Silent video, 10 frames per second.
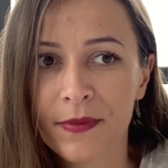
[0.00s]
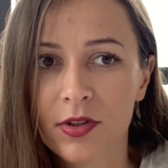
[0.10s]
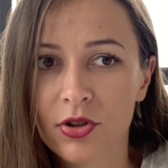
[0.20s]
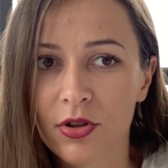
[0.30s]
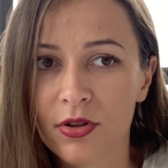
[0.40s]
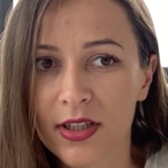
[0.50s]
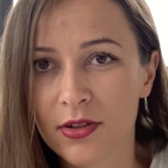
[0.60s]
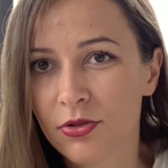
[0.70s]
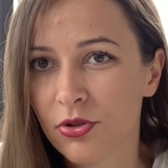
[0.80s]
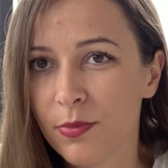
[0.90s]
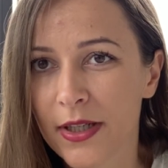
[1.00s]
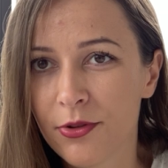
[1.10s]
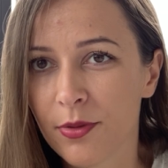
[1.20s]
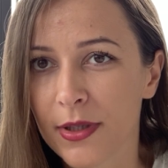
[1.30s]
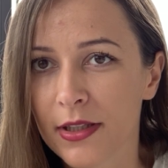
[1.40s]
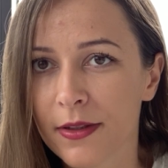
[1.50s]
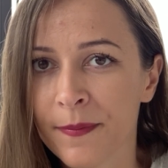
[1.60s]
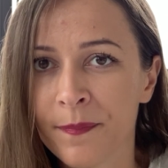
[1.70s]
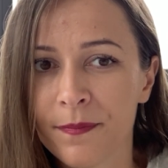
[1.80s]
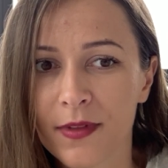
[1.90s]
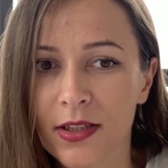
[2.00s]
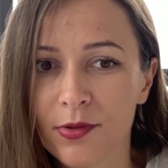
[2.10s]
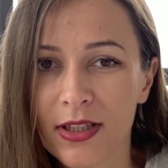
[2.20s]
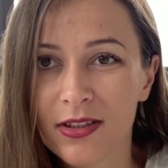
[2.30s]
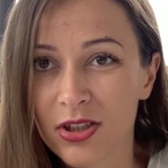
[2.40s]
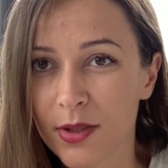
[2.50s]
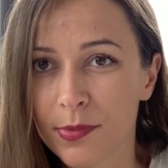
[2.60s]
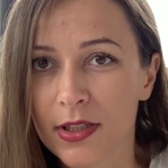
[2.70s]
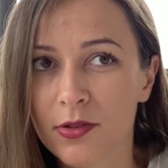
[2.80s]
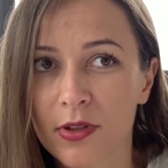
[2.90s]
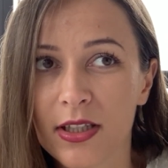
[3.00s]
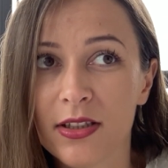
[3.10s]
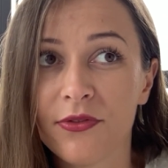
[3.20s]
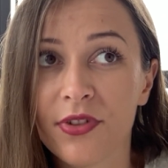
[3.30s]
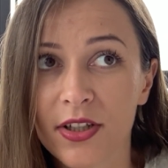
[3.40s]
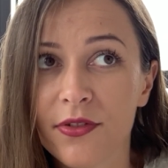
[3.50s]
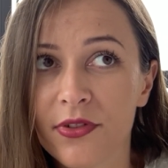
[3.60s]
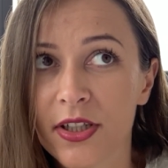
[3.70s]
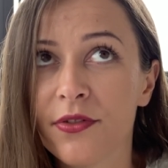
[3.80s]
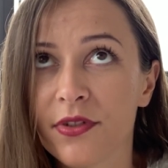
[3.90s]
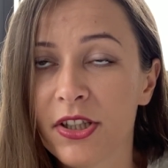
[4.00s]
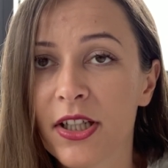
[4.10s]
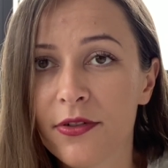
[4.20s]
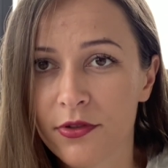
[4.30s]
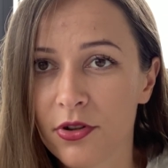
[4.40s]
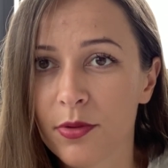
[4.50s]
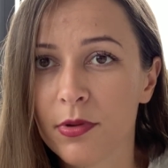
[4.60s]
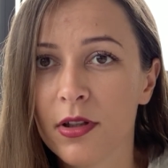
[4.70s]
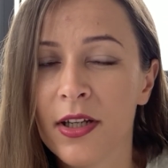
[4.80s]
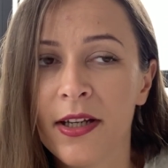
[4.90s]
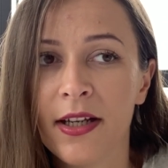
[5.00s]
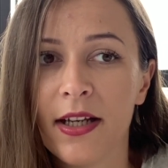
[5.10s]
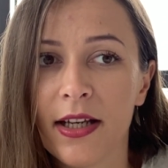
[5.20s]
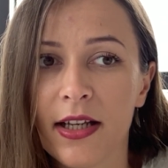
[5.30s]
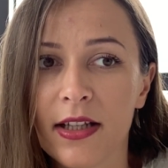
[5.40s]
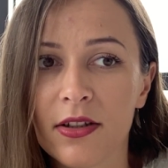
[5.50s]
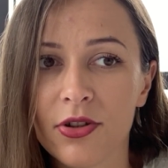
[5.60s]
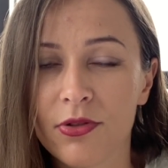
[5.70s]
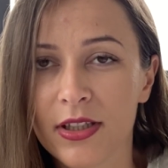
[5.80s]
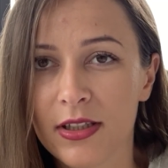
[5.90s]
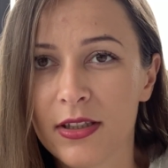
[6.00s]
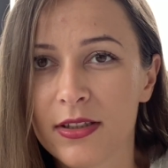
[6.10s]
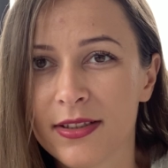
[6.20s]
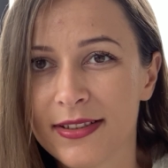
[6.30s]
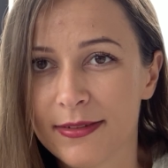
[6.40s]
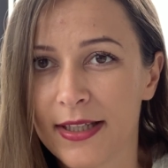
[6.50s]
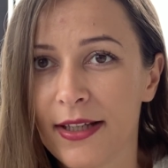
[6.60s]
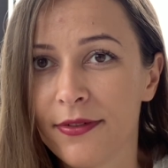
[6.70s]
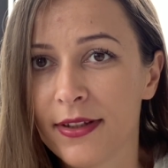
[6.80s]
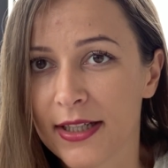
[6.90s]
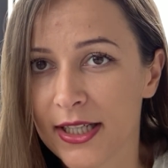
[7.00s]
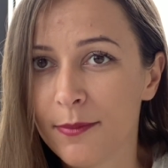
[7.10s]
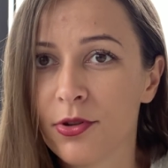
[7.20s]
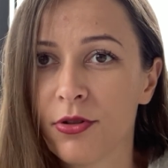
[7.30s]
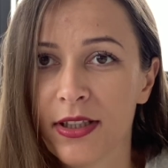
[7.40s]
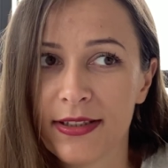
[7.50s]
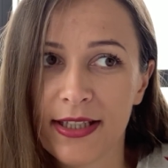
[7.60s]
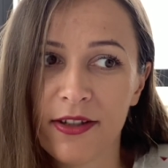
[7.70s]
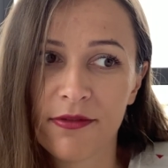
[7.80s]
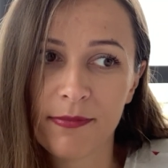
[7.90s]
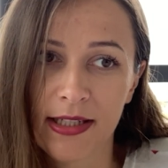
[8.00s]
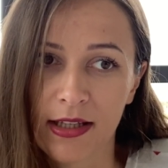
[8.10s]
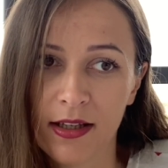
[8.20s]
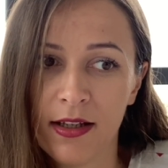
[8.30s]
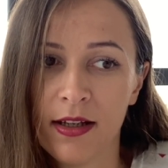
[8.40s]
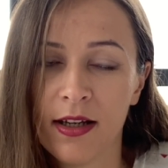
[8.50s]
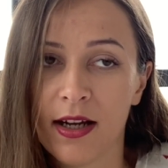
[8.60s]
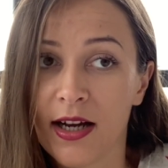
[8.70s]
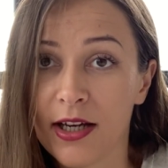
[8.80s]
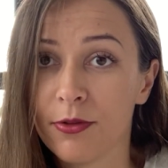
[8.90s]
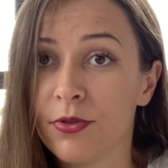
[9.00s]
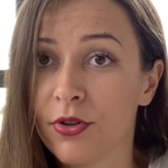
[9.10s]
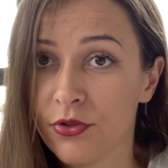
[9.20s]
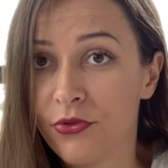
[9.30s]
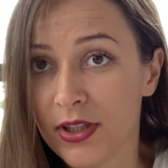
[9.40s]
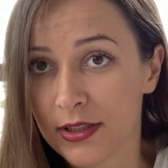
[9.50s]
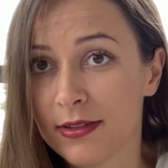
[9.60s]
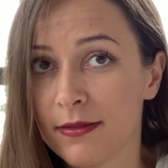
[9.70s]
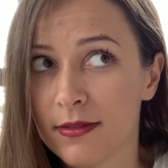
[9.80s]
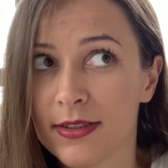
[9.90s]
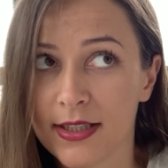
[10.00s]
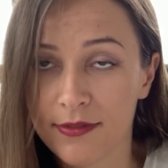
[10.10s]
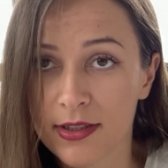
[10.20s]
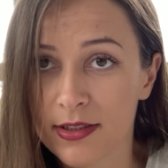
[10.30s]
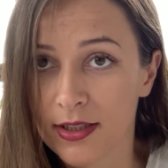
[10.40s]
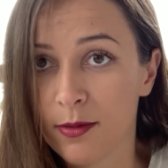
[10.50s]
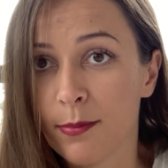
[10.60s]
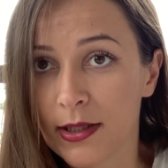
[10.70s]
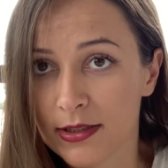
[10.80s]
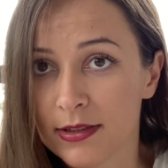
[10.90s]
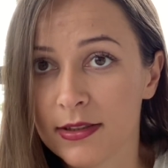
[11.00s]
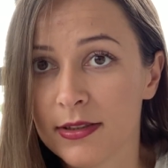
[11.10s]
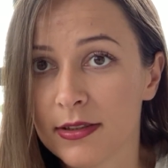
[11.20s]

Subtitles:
So that should be automated. That's why it's cheap. That's why it's very, very, very affordable. And you can either save time or you can save money. I don't think saving $10